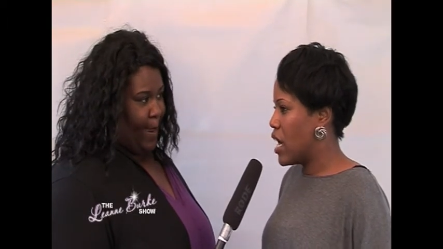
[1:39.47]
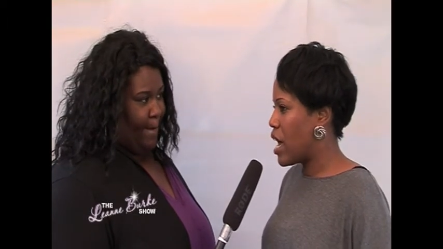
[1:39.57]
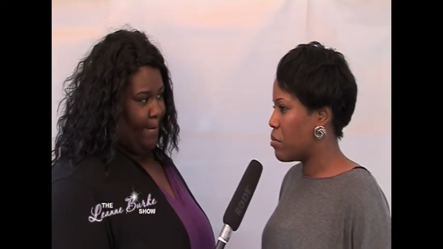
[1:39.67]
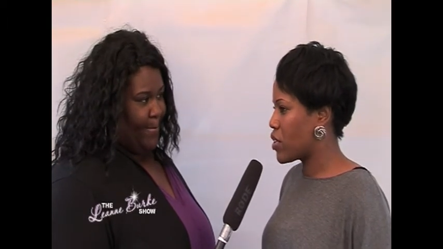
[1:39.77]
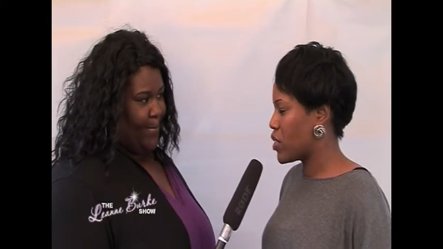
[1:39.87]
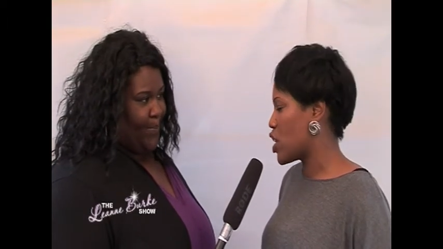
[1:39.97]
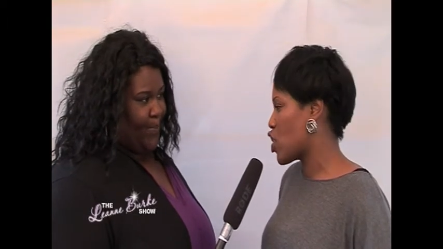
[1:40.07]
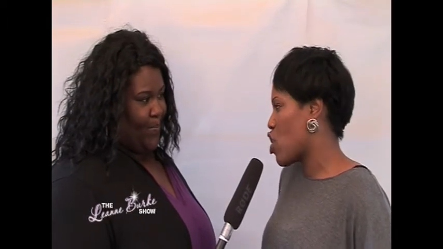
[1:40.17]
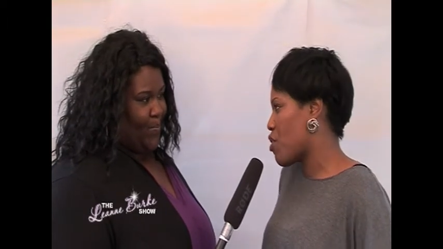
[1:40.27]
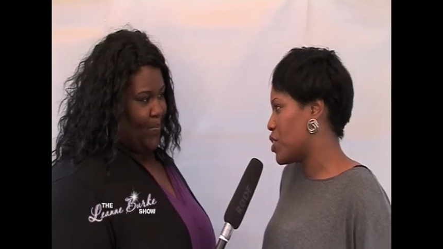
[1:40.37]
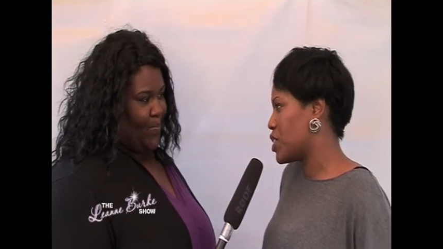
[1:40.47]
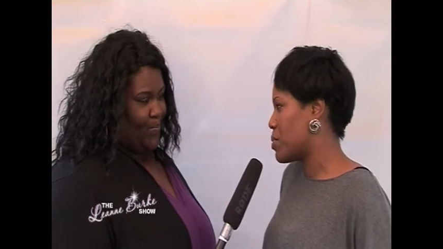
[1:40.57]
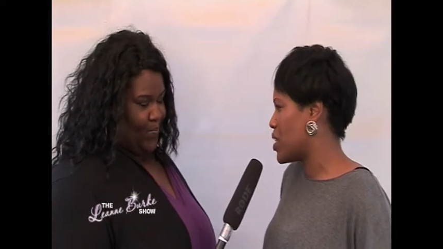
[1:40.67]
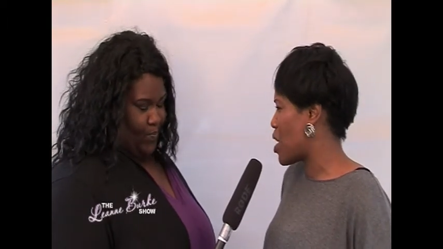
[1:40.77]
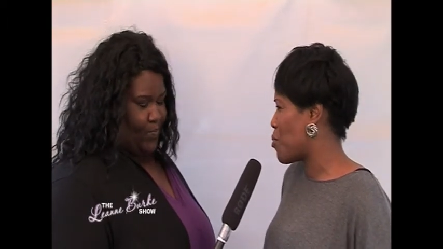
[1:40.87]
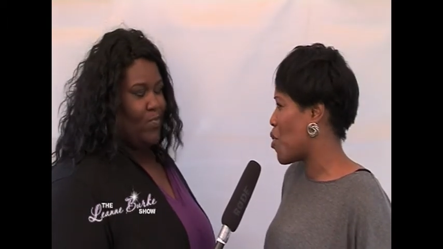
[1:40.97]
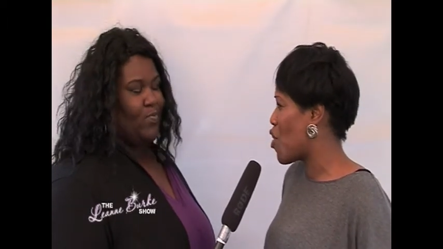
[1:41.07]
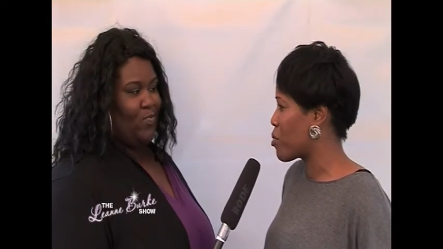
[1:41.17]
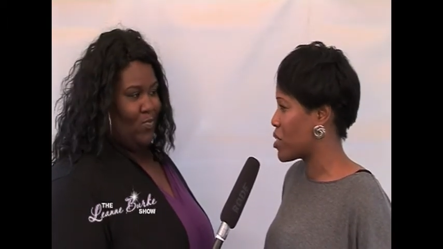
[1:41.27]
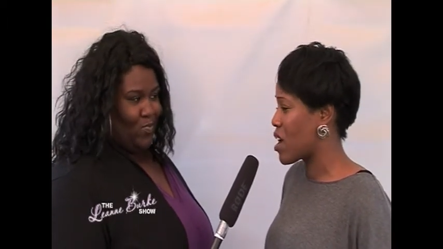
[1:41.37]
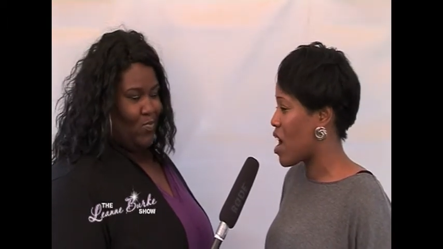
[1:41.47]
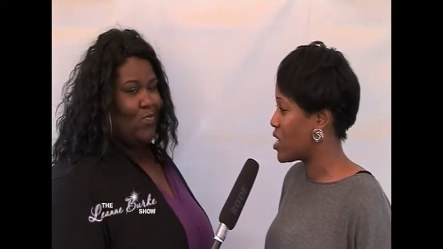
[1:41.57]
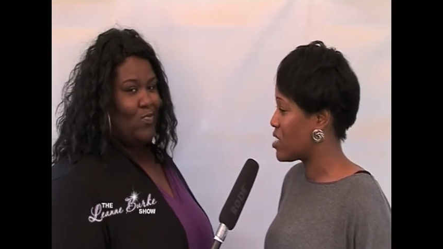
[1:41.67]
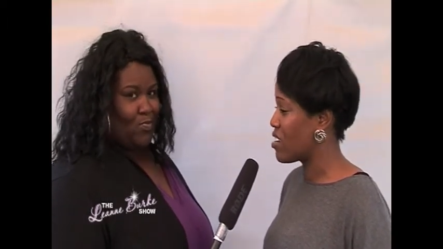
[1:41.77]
Speaker 1: um, so to encourage them in their walk with God.